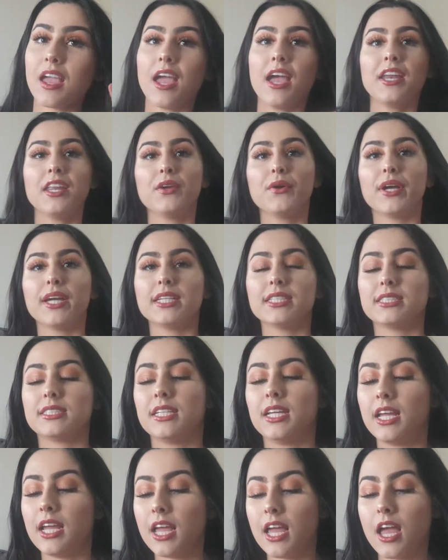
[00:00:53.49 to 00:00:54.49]
anyways
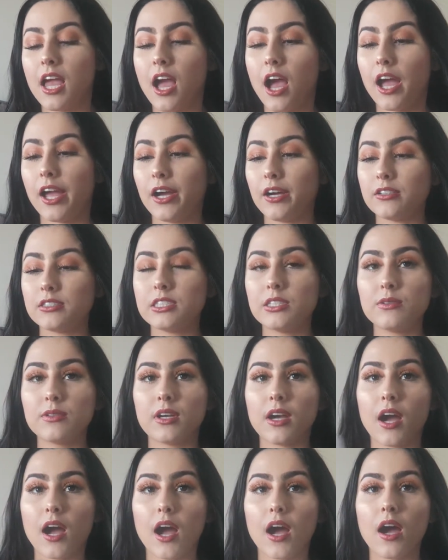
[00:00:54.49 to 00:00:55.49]
i also
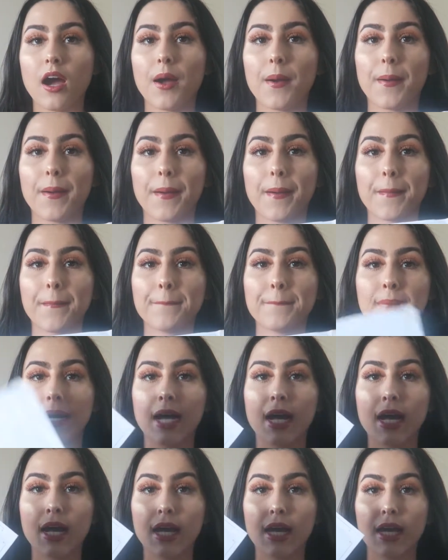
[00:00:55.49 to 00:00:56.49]
got
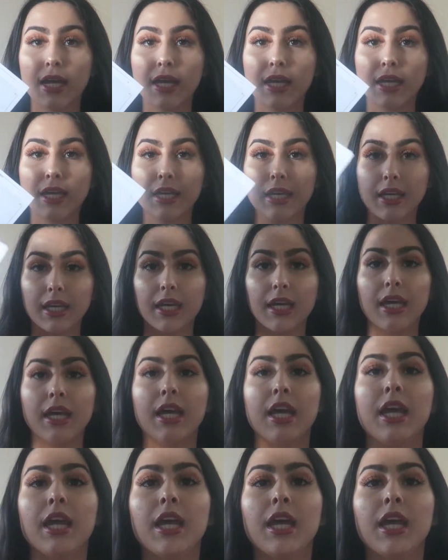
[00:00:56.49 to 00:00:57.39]
my